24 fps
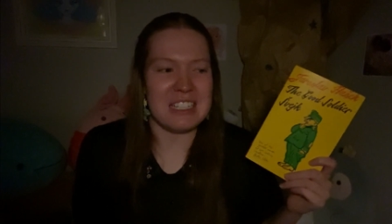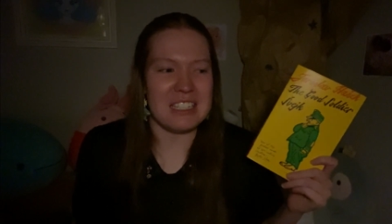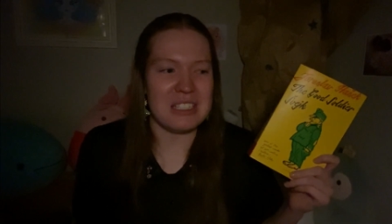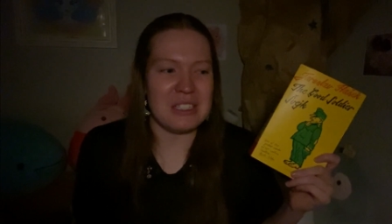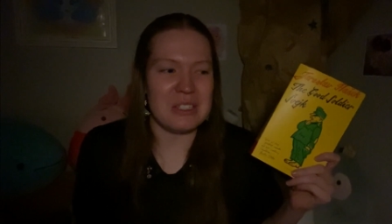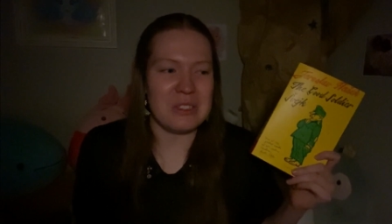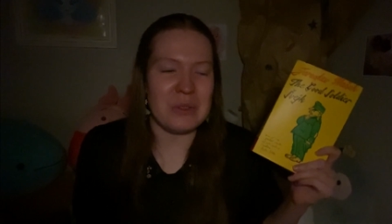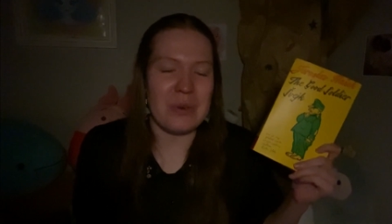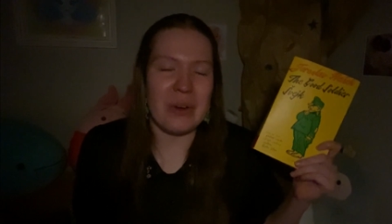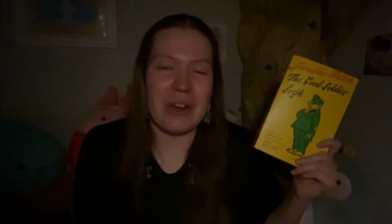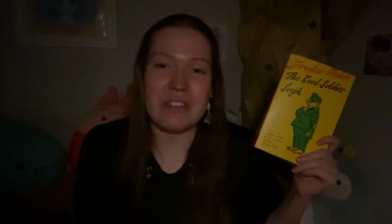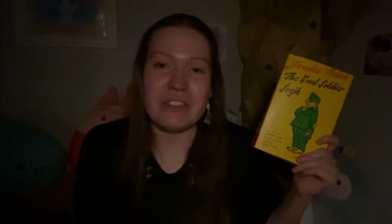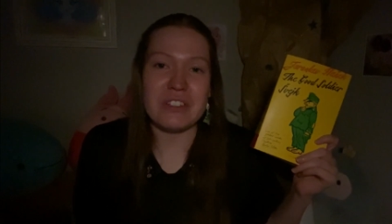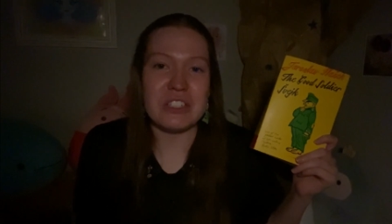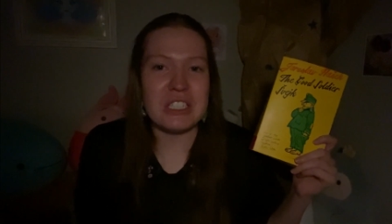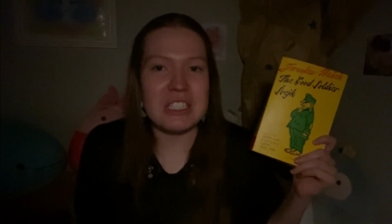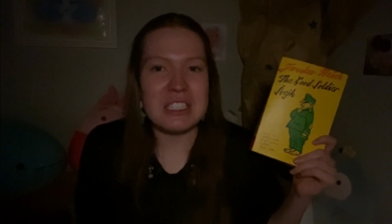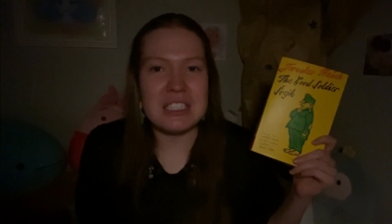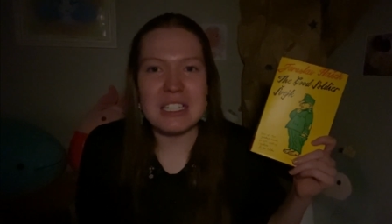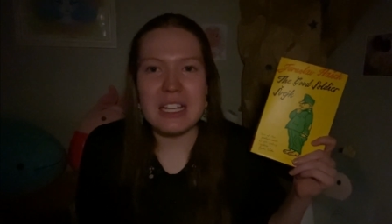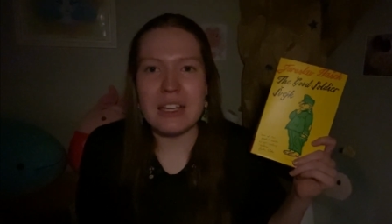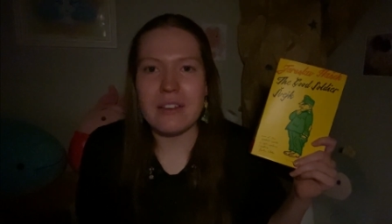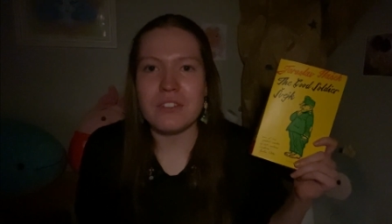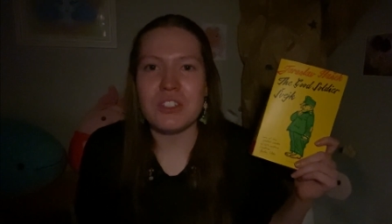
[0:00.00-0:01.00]
And so I've
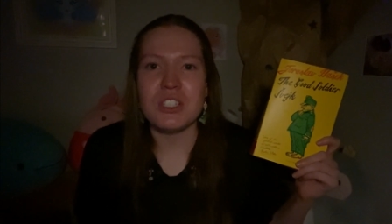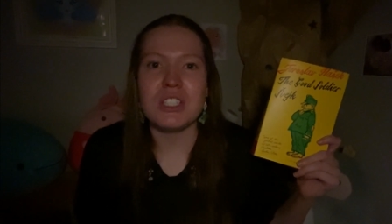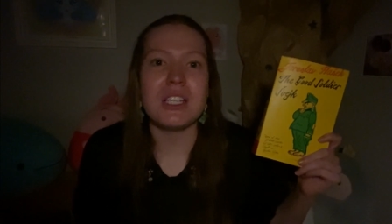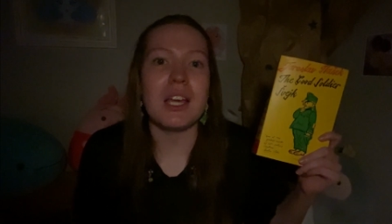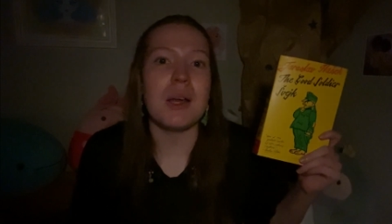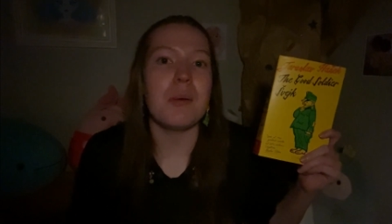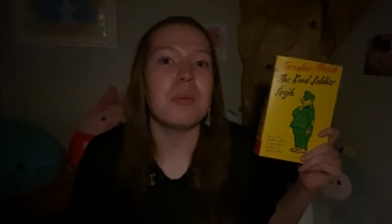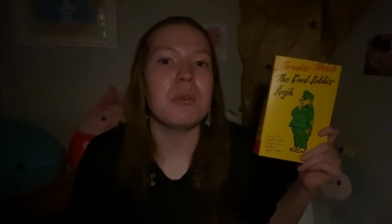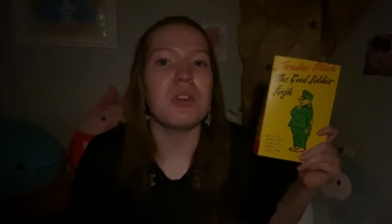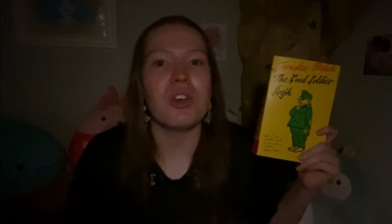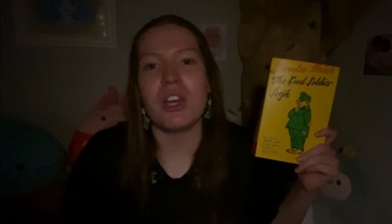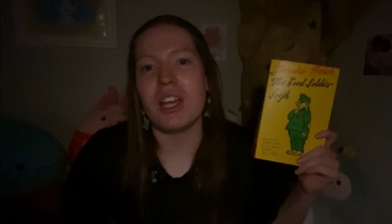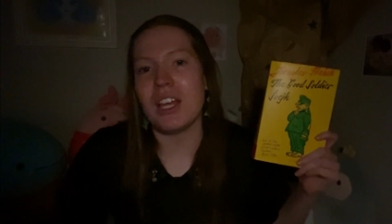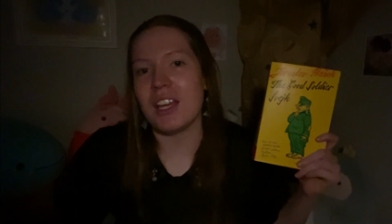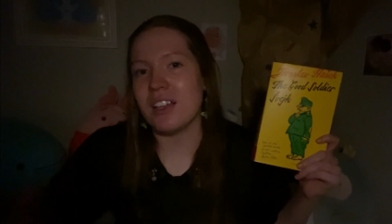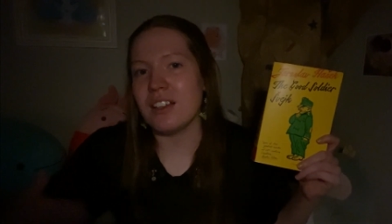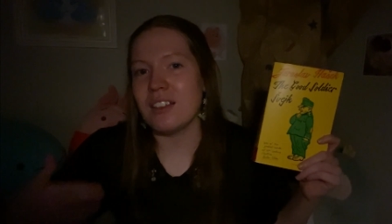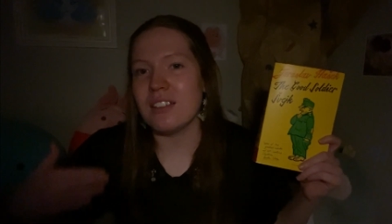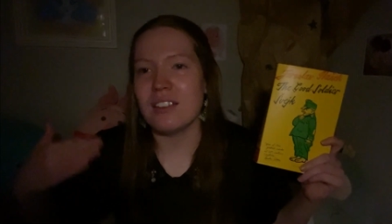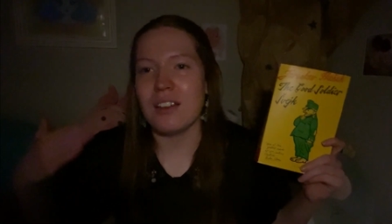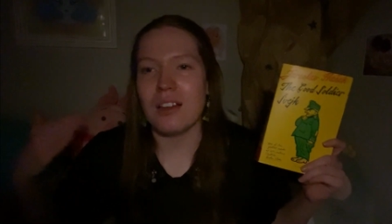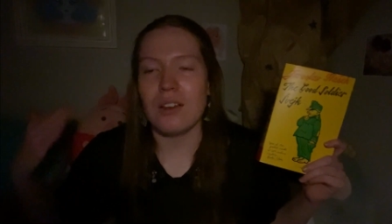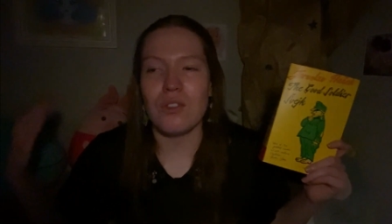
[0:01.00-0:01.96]
just kept looking.